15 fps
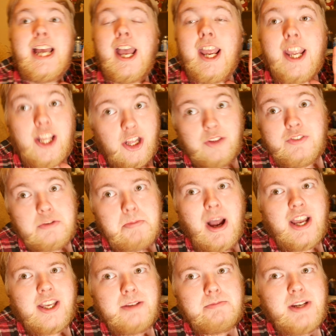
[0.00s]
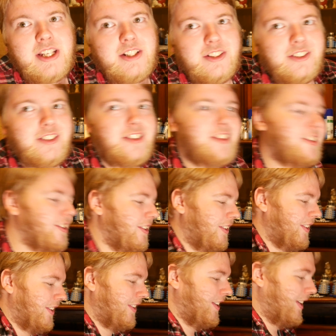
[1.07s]
he loves packing peanuts
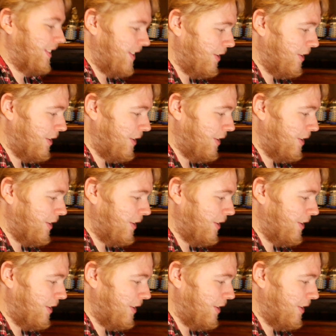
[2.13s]
and things.